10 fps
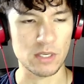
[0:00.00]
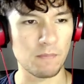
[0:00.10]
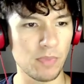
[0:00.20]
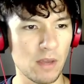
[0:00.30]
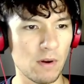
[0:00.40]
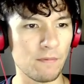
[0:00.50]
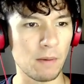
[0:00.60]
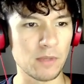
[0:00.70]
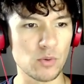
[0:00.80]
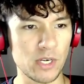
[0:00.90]
You have
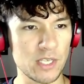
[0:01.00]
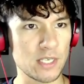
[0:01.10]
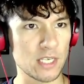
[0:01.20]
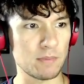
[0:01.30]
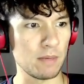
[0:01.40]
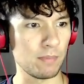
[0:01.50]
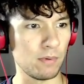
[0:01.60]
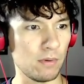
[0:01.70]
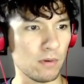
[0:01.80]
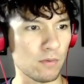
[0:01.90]
26
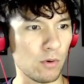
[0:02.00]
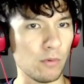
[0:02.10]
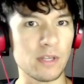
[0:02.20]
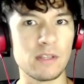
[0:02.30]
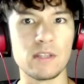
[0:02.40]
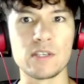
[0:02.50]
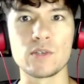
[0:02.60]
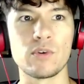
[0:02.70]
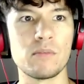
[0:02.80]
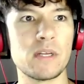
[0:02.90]
people rolled in this
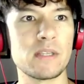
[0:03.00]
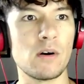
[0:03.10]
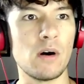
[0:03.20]
tournament.